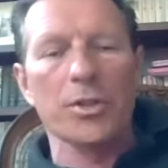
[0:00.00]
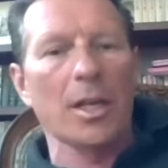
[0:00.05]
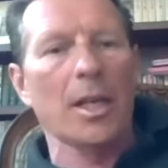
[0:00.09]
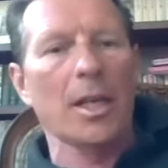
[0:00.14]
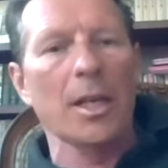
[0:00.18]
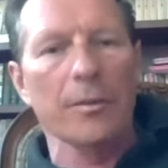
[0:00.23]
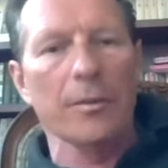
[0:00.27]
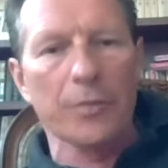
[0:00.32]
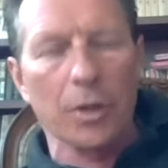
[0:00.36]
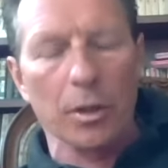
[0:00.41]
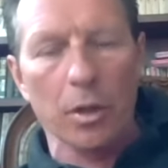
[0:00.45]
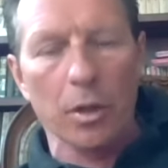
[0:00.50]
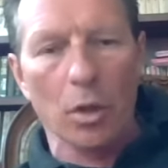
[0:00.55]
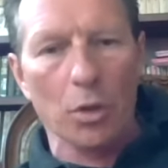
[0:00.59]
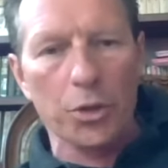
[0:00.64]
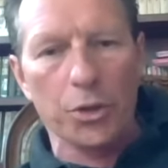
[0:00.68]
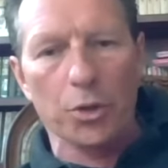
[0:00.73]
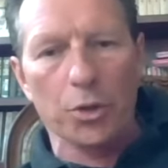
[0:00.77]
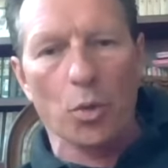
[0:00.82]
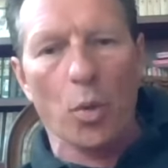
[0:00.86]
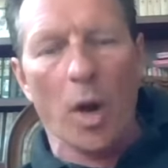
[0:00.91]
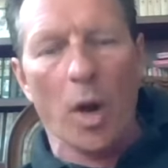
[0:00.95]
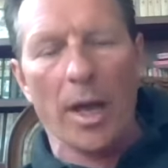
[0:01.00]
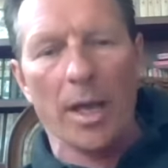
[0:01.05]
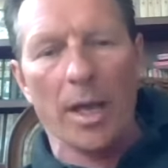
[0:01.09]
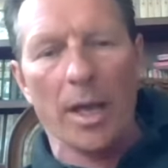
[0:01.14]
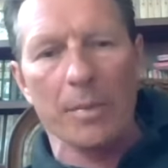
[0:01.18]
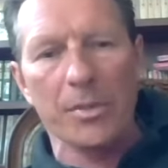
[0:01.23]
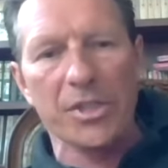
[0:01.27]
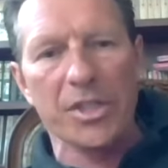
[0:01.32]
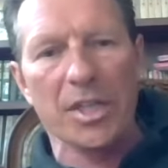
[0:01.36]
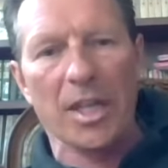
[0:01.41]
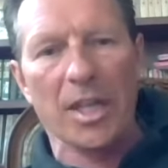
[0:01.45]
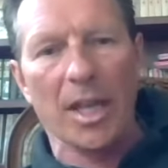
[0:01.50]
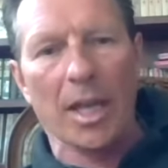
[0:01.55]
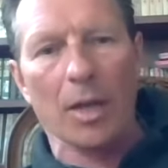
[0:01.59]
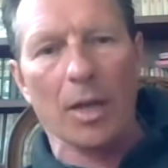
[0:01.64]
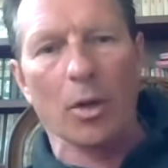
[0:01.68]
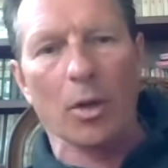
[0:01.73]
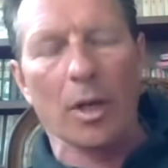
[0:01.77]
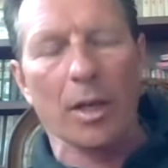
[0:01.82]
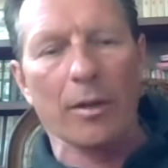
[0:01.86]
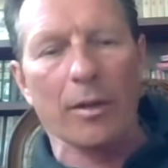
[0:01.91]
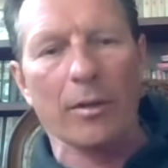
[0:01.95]
they live to YMCA or
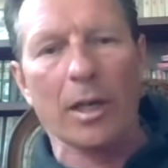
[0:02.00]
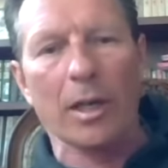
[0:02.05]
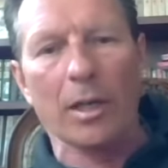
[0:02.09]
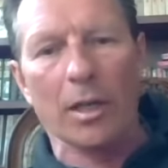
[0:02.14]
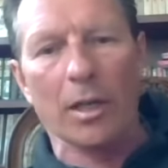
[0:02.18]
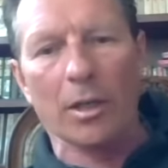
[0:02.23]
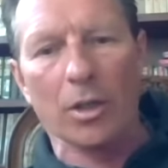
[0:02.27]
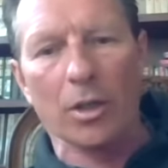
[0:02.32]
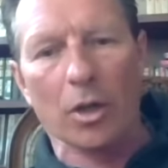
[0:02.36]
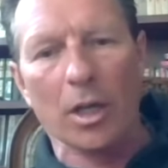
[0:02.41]
li- li- you,